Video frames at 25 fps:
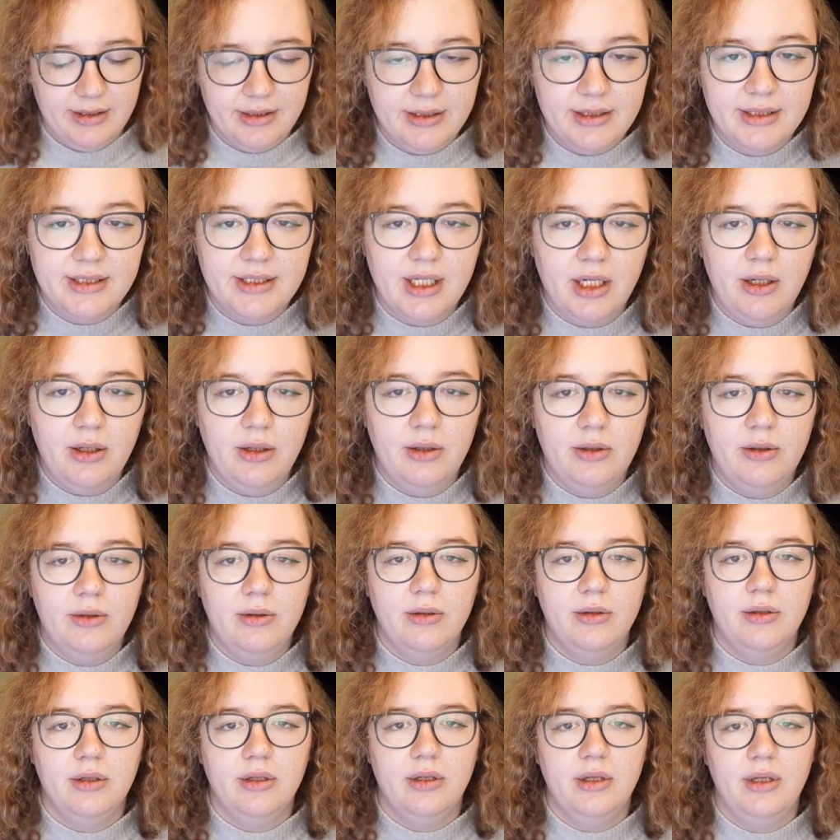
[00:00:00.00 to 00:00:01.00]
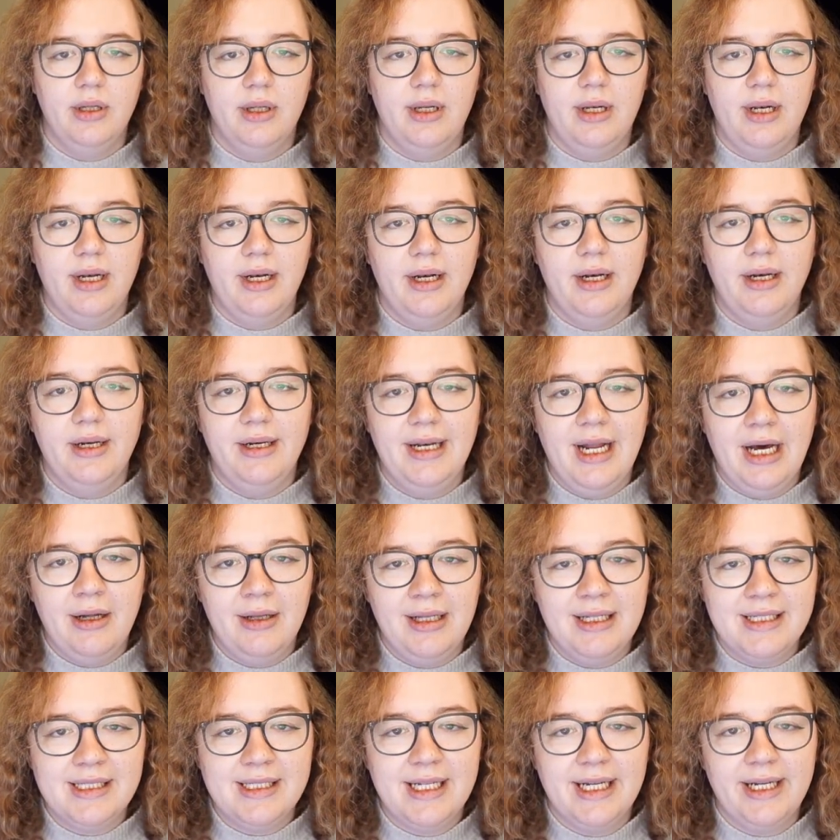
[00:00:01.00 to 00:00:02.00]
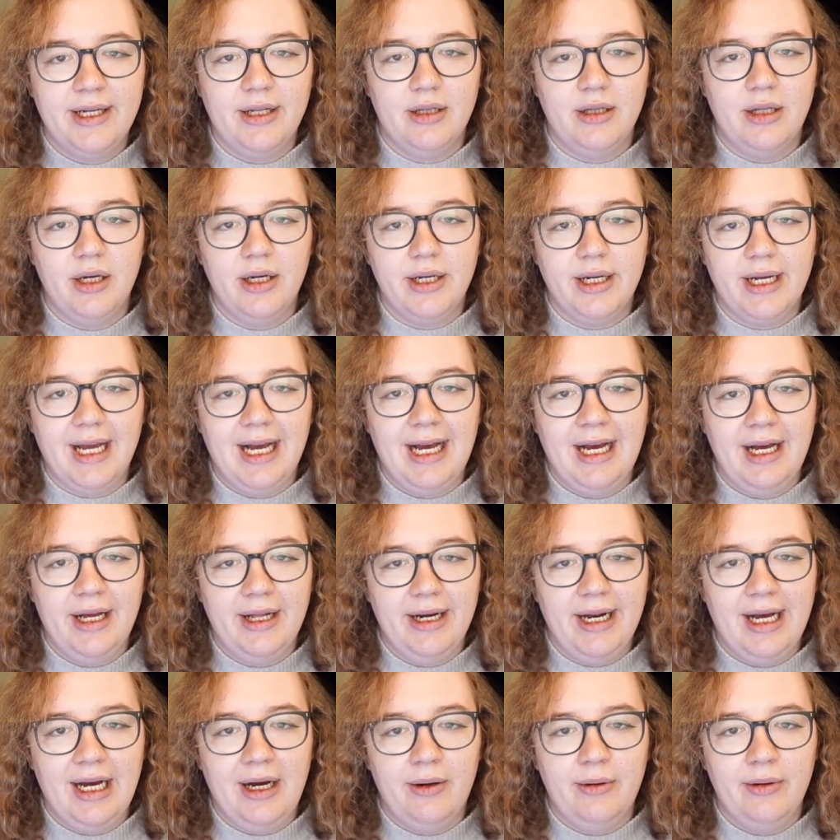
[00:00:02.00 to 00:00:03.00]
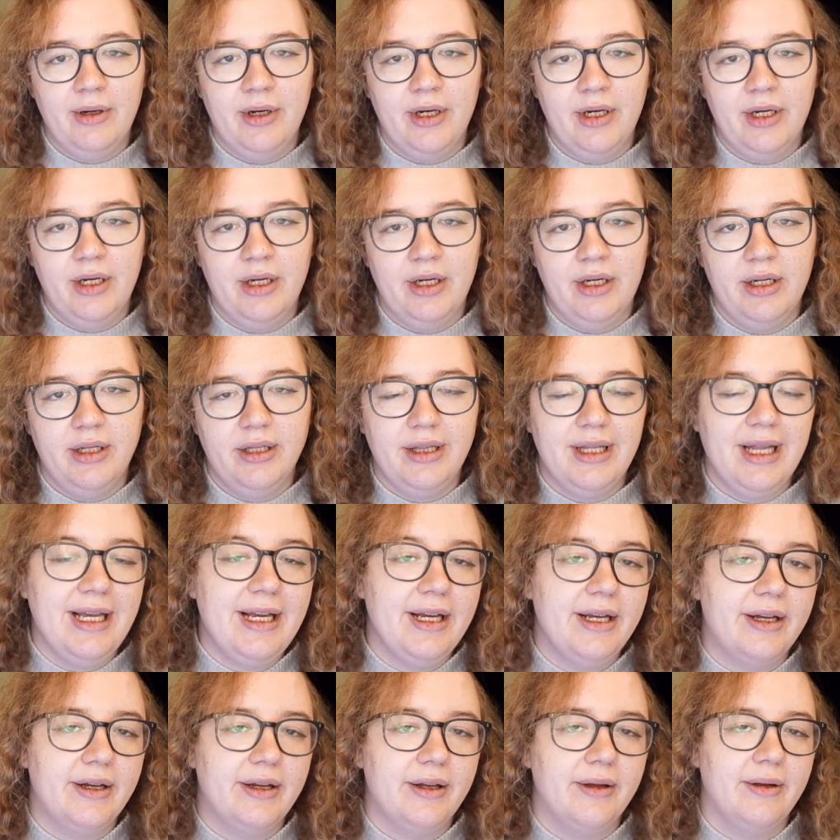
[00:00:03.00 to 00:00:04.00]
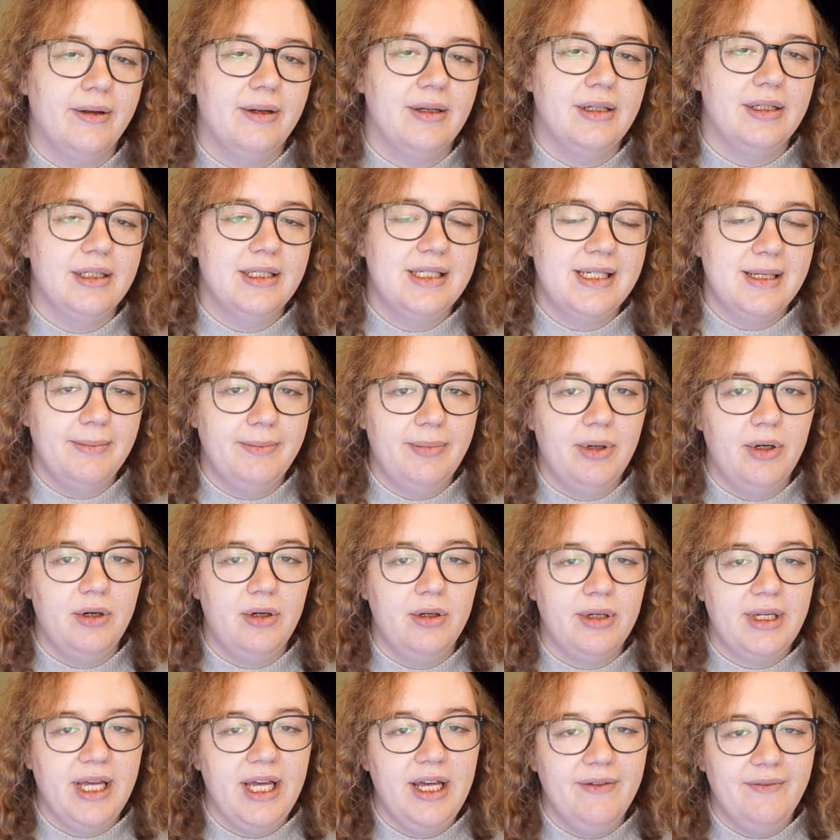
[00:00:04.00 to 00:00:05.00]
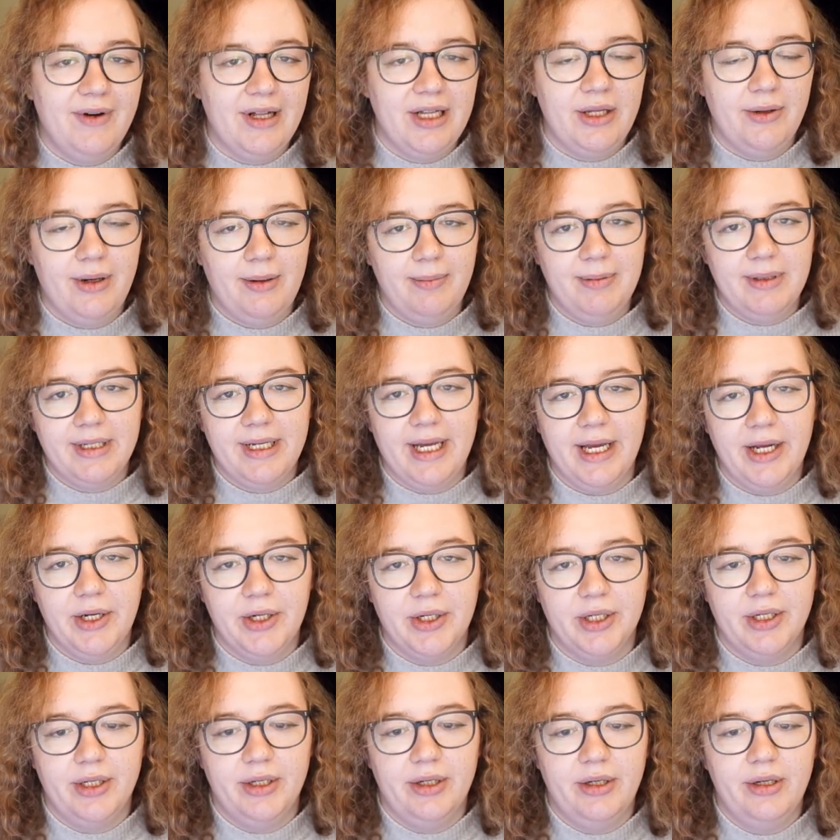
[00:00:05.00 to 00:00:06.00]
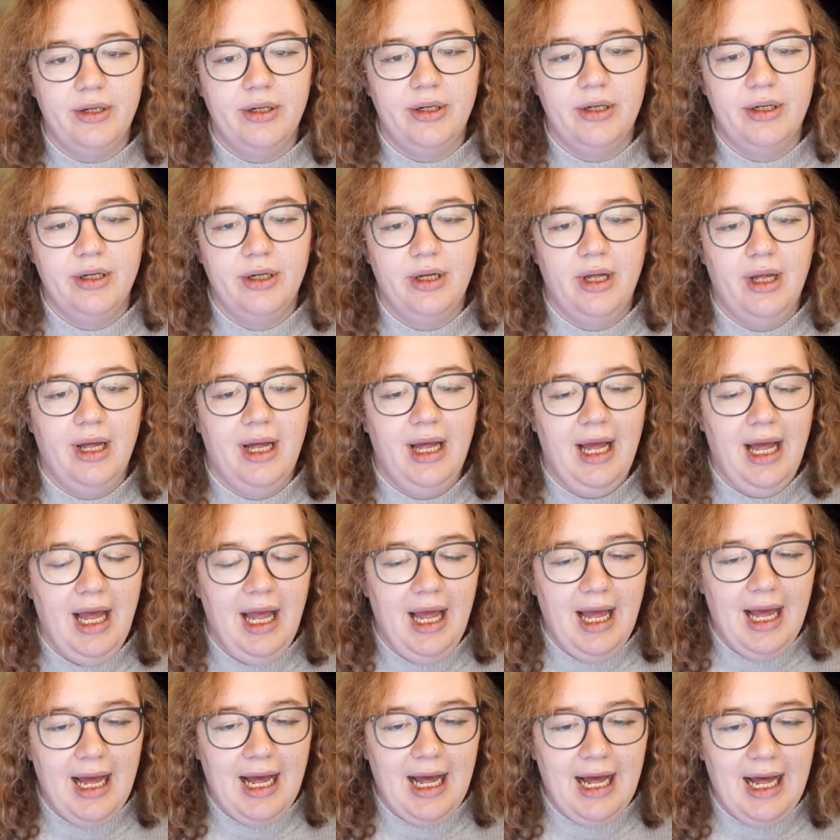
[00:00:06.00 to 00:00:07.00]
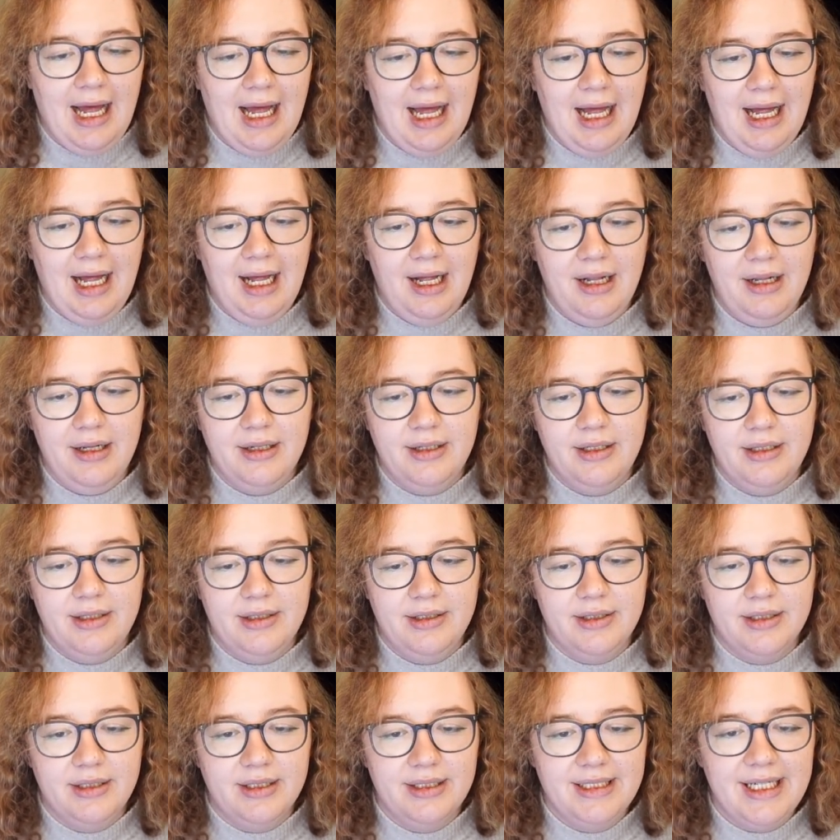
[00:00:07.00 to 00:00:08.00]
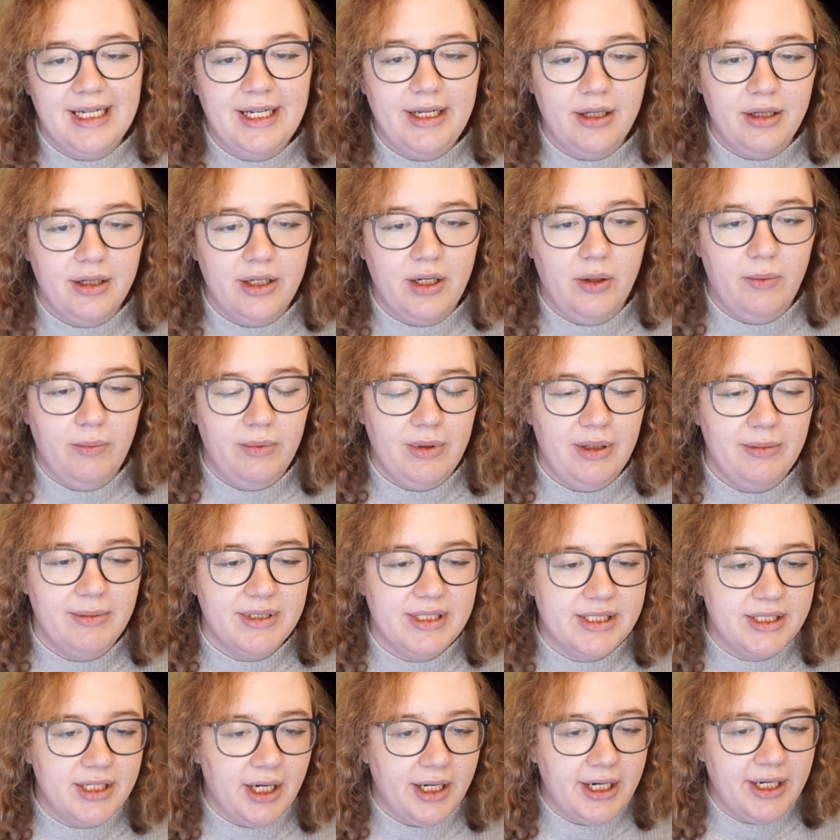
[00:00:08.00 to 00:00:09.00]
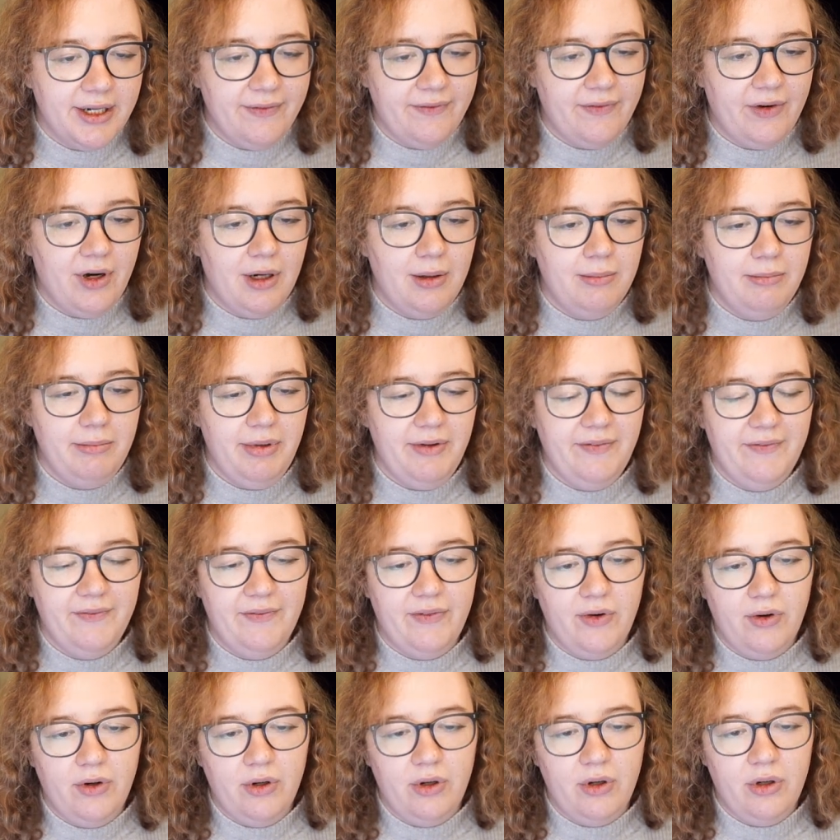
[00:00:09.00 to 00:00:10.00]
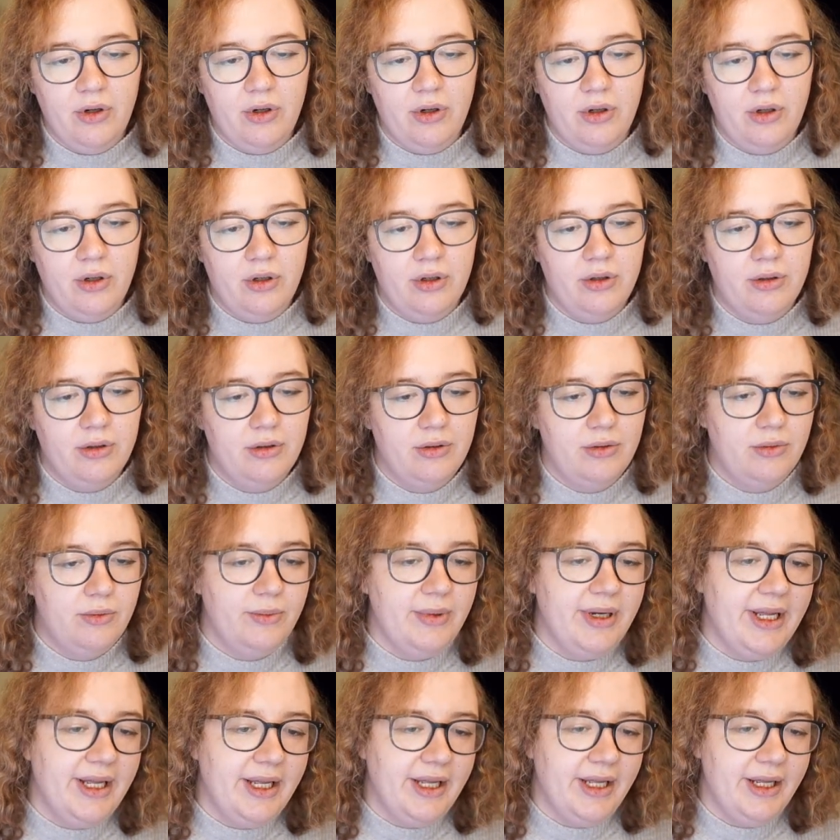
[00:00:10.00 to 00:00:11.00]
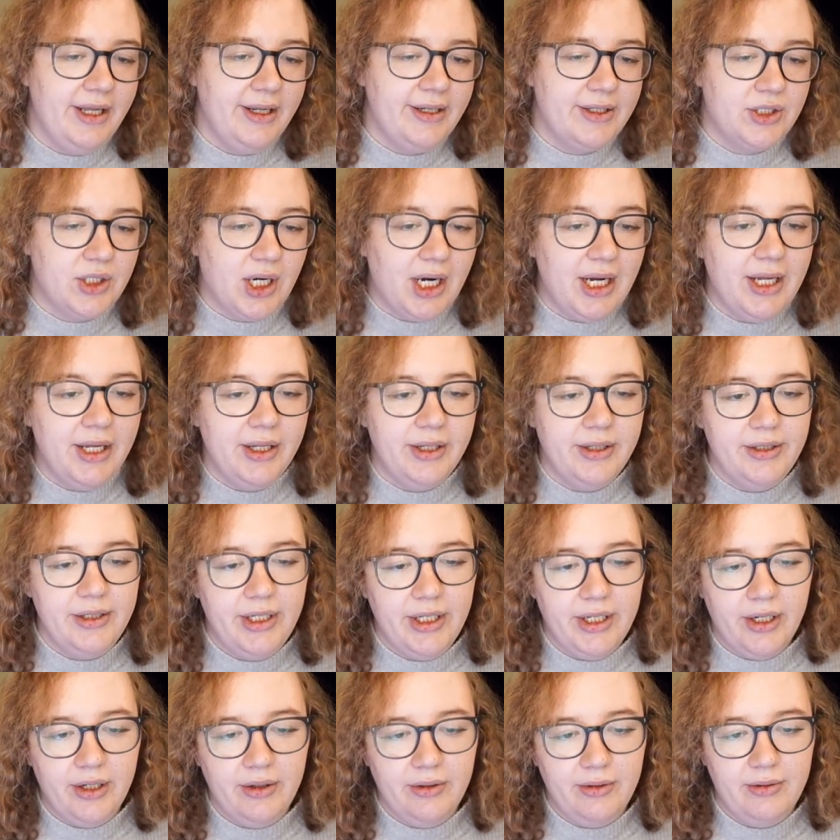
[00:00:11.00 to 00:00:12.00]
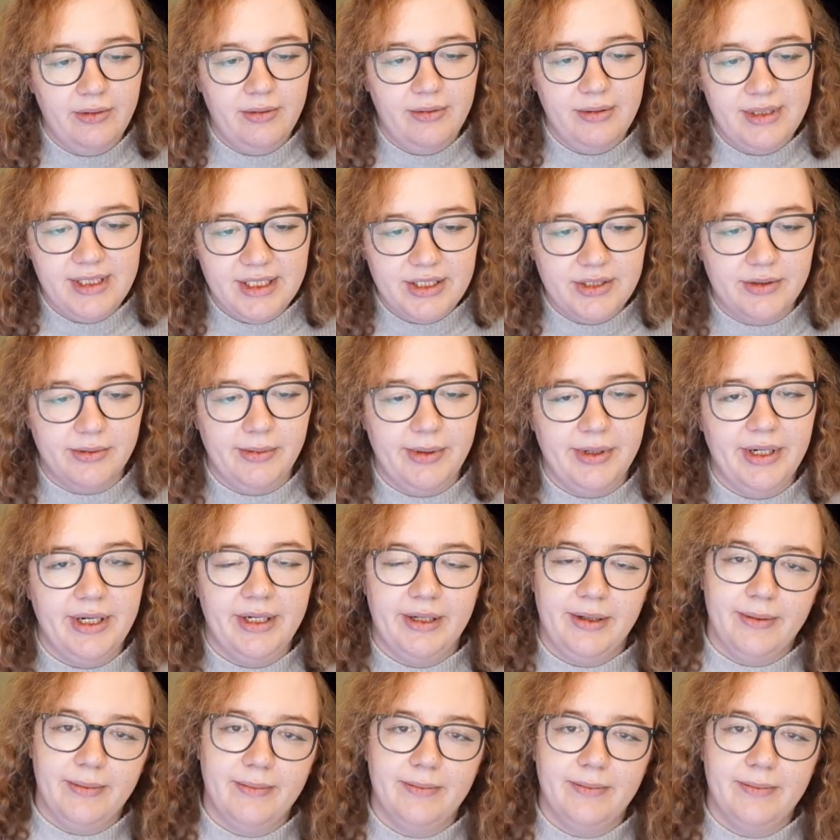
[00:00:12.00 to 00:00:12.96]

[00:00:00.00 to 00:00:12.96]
So now let's take a look at our simple key value application and take a look at where we're starting from before we try and, distribute it.